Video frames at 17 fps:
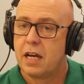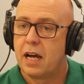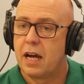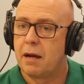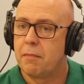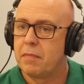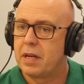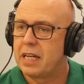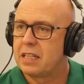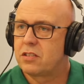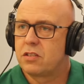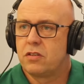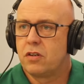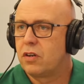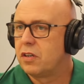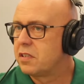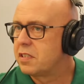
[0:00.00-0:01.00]
Um, it's
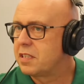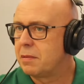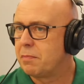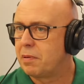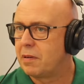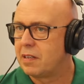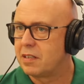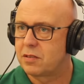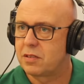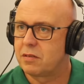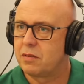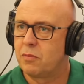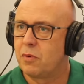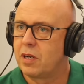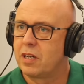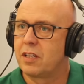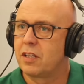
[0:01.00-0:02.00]
not as simple as
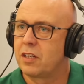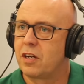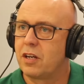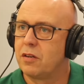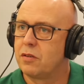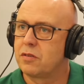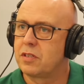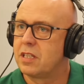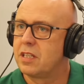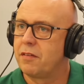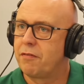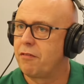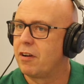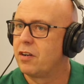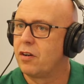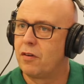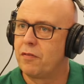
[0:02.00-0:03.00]
one of the girls in the
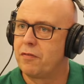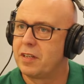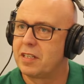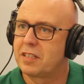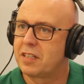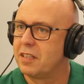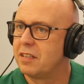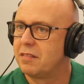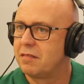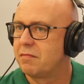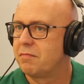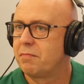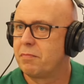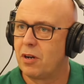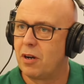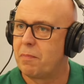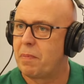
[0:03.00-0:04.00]
front office can
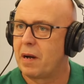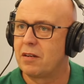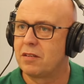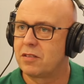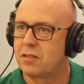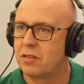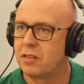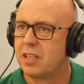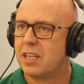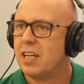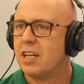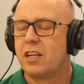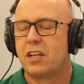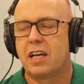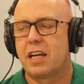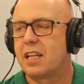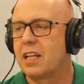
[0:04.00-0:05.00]
put mm. a post on.
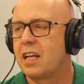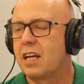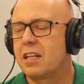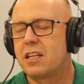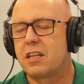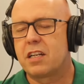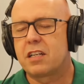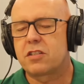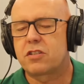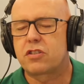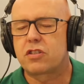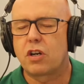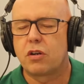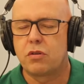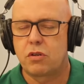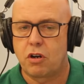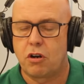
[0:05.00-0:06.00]
Mm. Yeah, and you know, that's
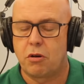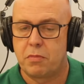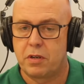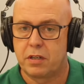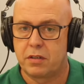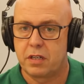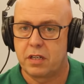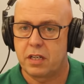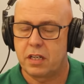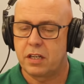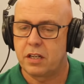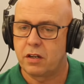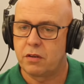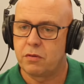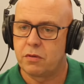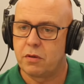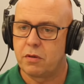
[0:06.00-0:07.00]
so common, you
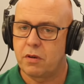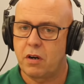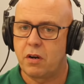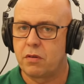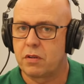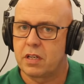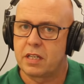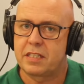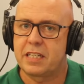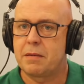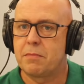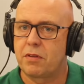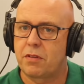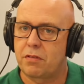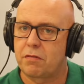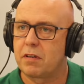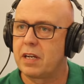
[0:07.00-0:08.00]
know, whole, a team
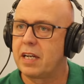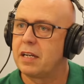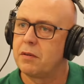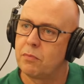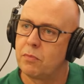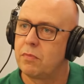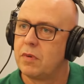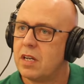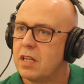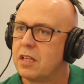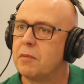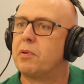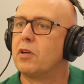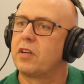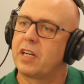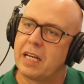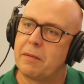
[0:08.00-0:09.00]
of three and the
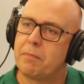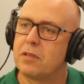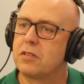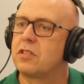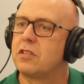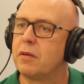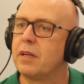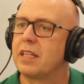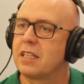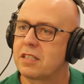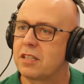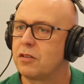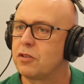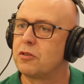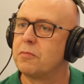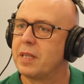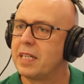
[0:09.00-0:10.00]
bookkeeper's doing the
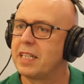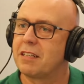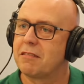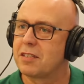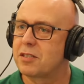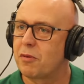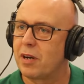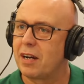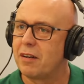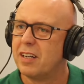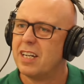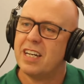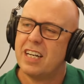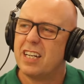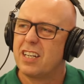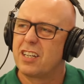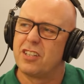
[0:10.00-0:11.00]
social yeah. media as well
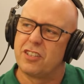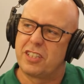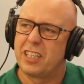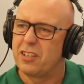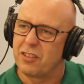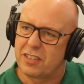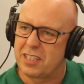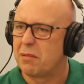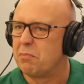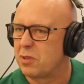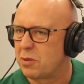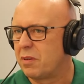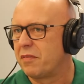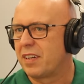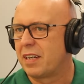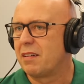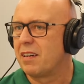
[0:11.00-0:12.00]
because yeah. she got dumped
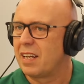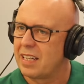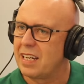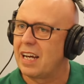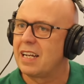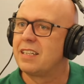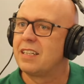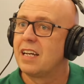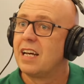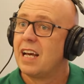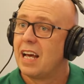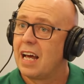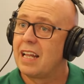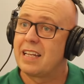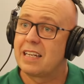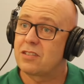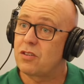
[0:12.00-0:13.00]
with it. And, and,
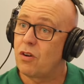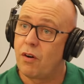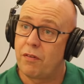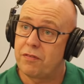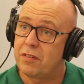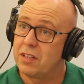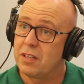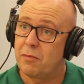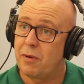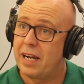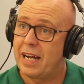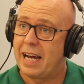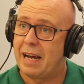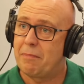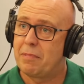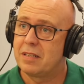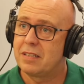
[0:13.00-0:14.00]
and that's often the way it
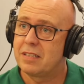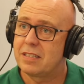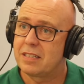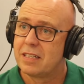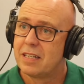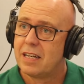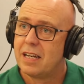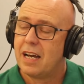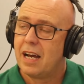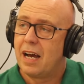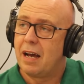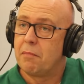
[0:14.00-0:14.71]
happens. Mm.